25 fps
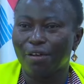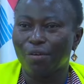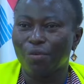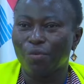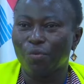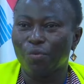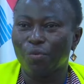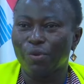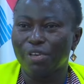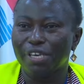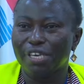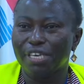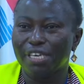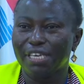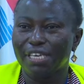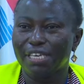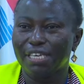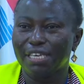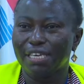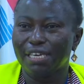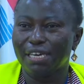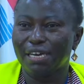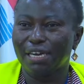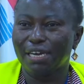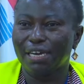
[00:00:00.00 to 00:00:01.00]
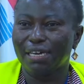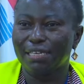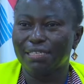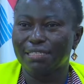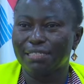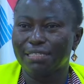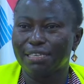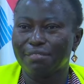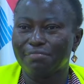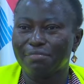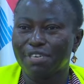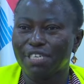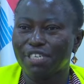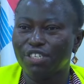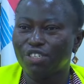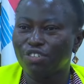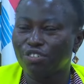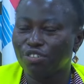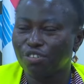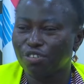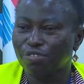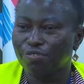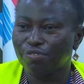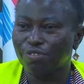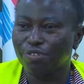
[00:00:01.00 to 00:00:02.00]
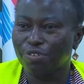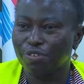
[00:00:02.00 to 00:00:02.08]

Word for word: we as the Ministry of